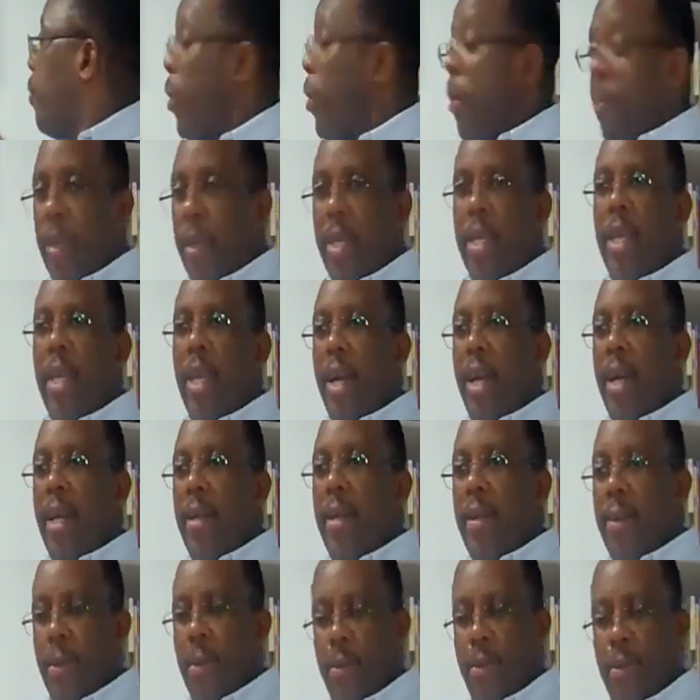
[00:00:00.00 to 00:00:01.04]
from here,
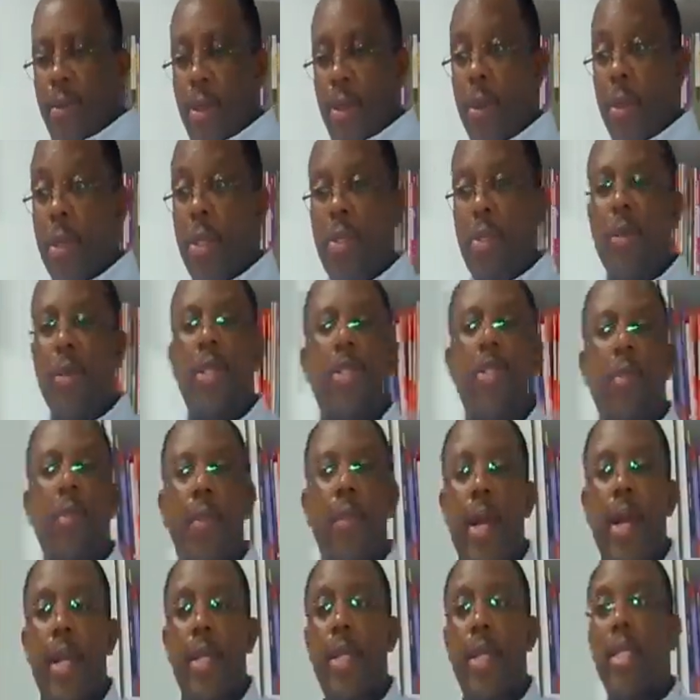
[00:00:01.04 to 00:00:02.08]
for those who want to
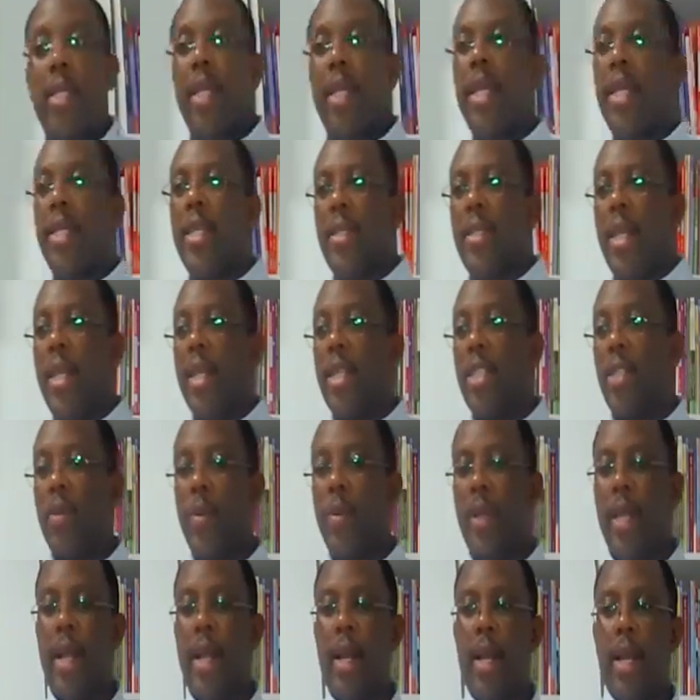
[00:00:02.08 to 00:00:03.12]
practice listening
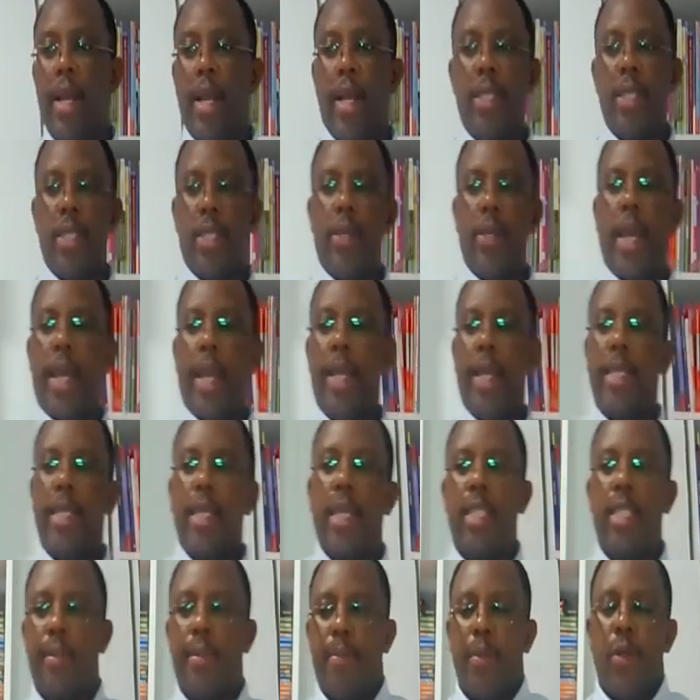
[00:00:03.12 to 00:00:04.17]
during class, I can
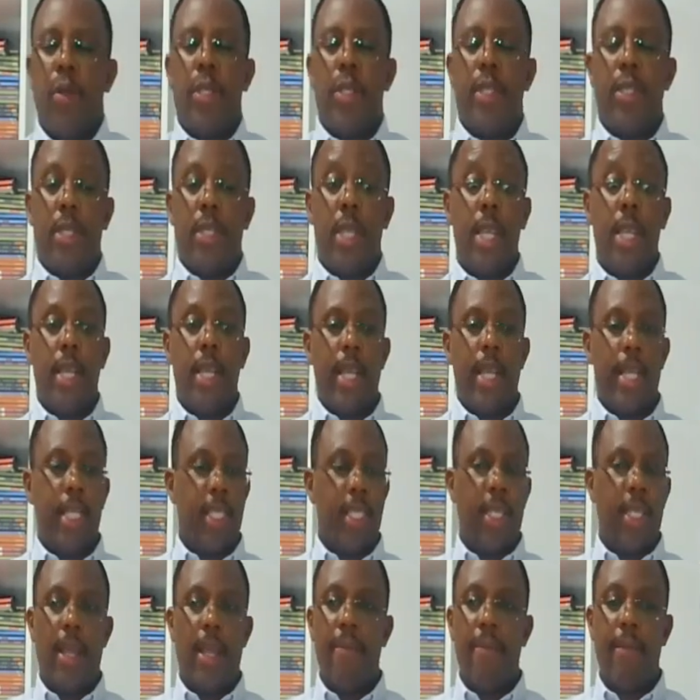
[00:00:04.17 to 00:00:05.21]
just put CD.
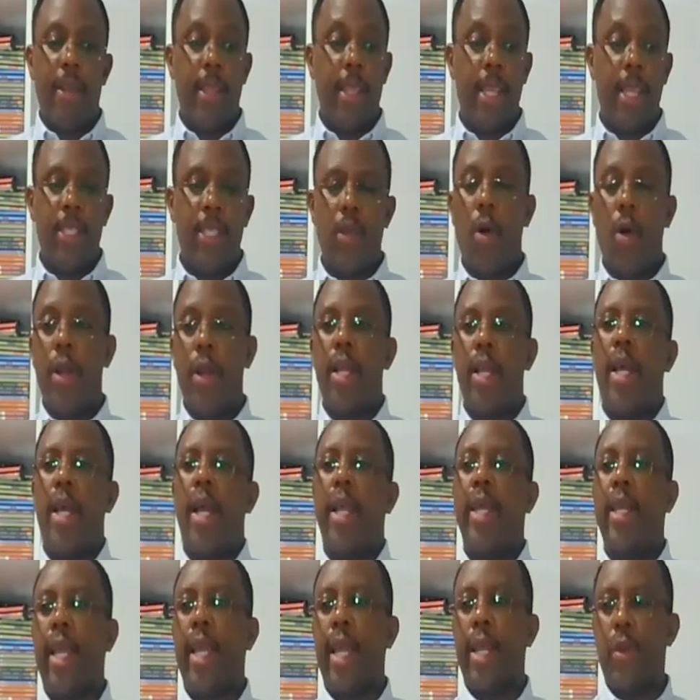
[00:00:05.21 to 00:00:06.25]
Everything is
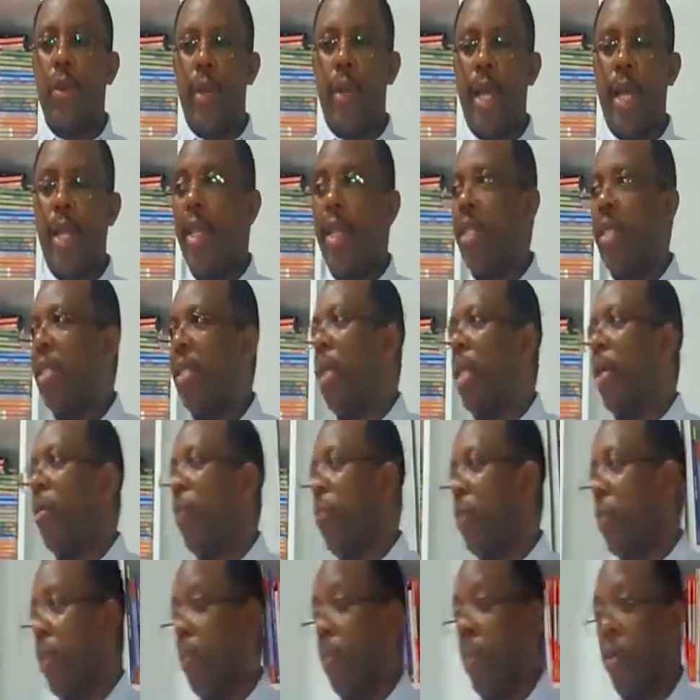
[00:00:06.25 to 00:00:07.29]
online, and you can listen
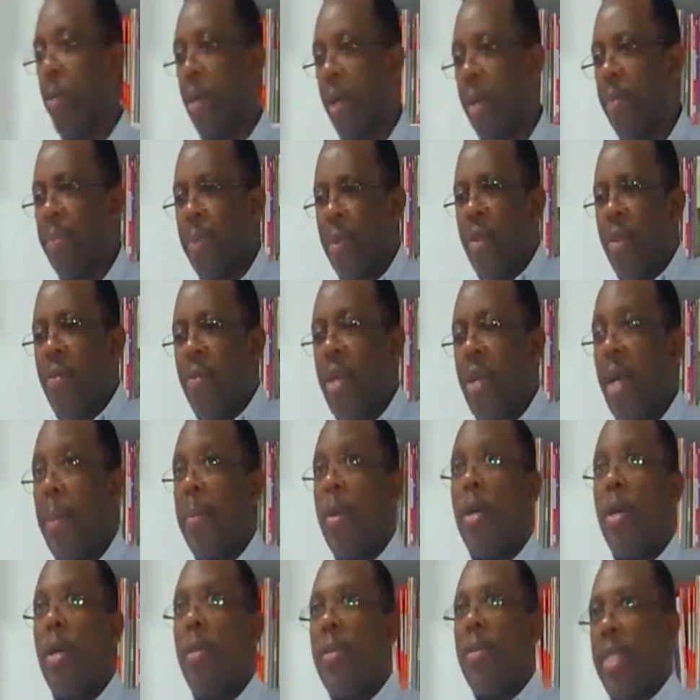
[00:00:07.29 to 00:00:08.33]
from your
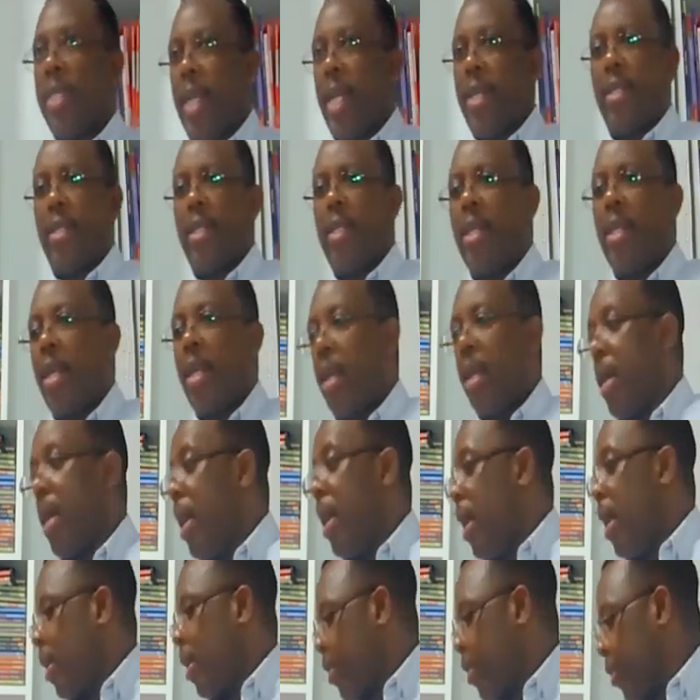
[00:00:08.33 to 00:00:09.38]
home desk.
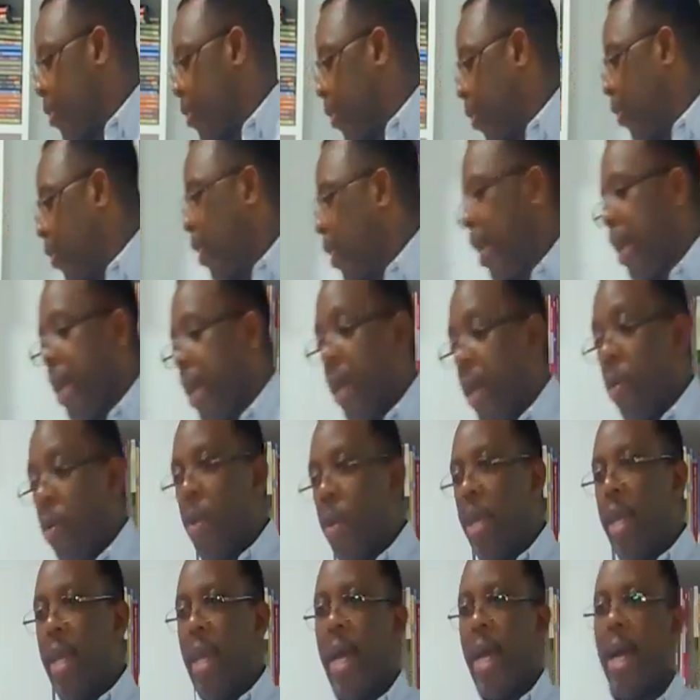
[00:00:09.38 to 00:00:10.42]
Or
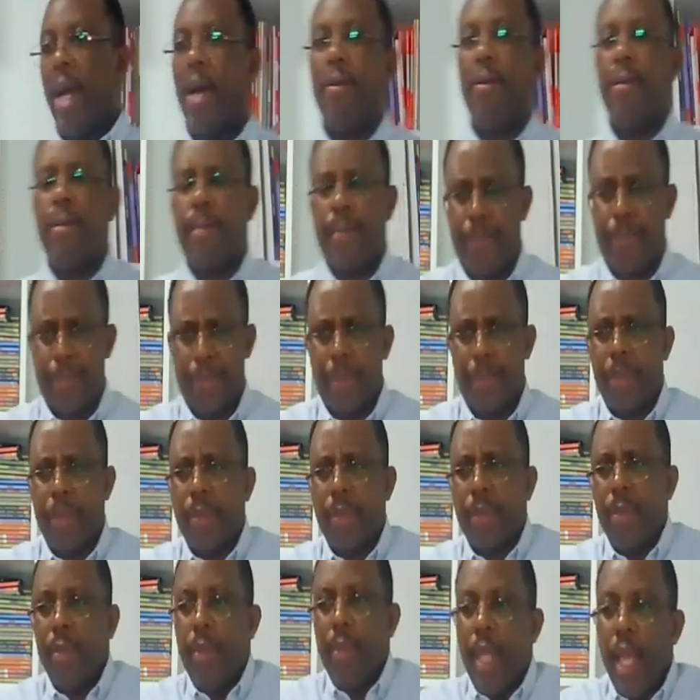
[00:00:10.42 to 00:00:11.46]
we have
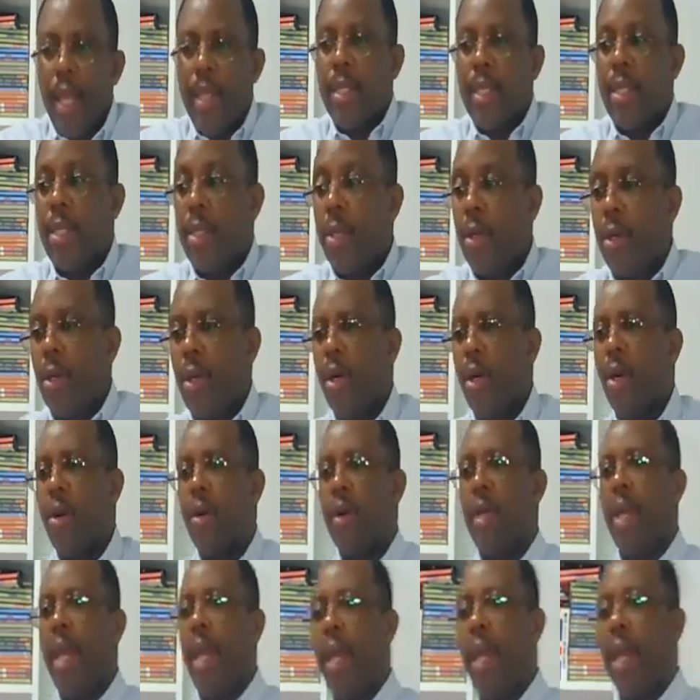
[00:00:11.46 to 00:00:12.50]
the
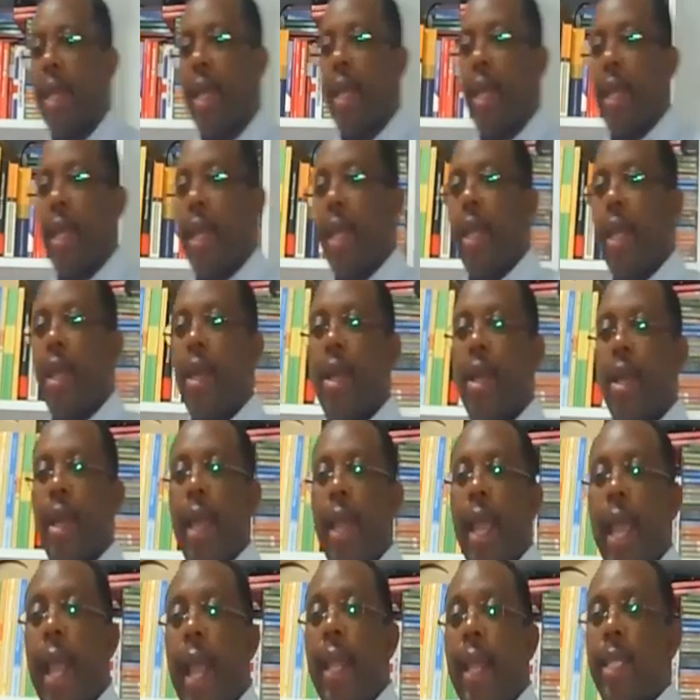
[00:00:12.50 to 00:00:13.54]
so-called
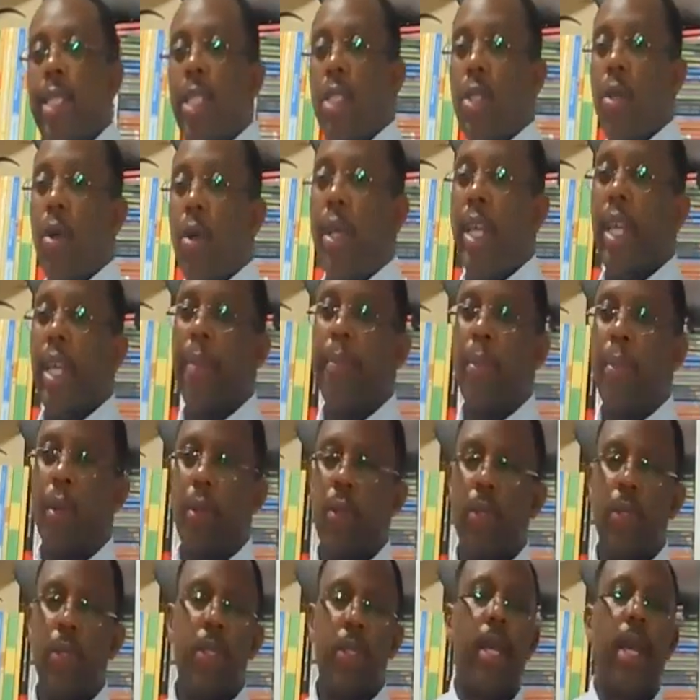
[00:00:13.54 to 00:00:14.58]
electronic
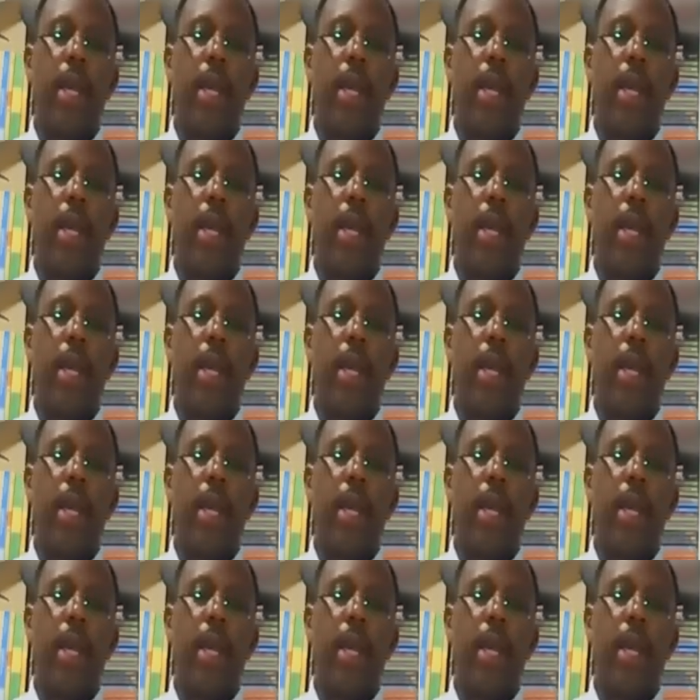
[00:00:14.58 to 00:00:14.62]
books,